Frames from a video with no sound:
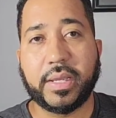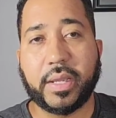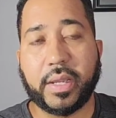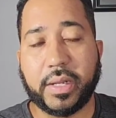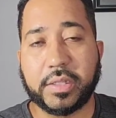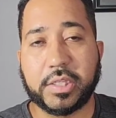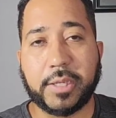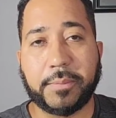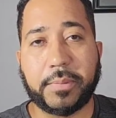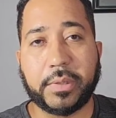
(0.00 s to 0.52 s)

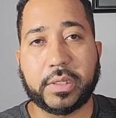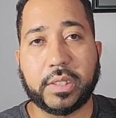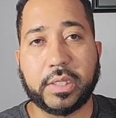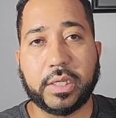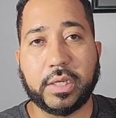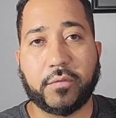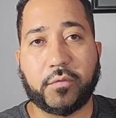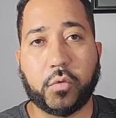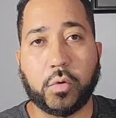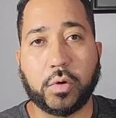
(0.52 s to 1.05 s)
and
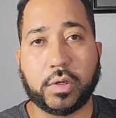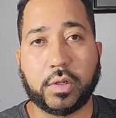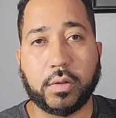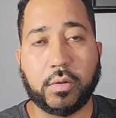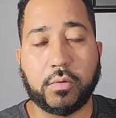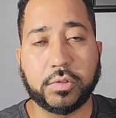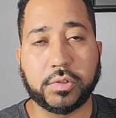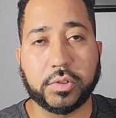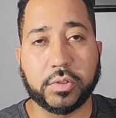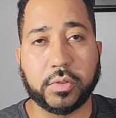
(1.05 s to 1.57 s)
typically a
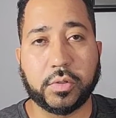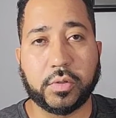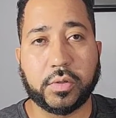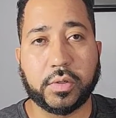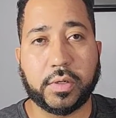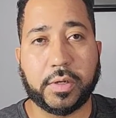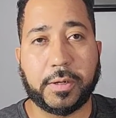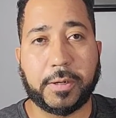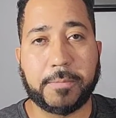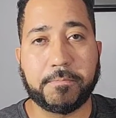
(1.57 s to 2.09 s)

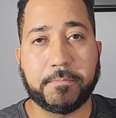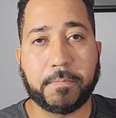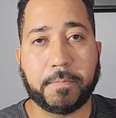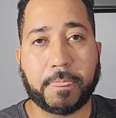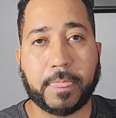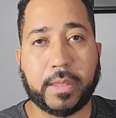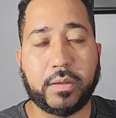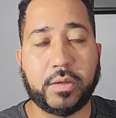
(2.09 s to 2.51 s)
foreclosure, um,